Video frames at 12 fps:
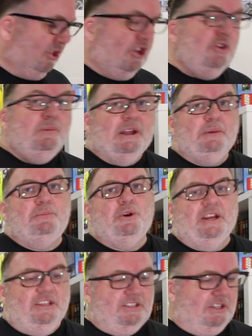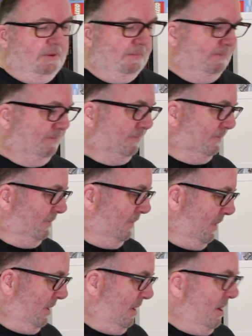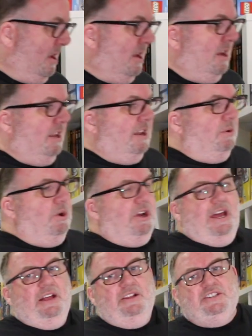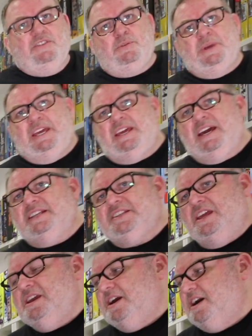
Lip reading: too bad a price. Now, what else have I been getting?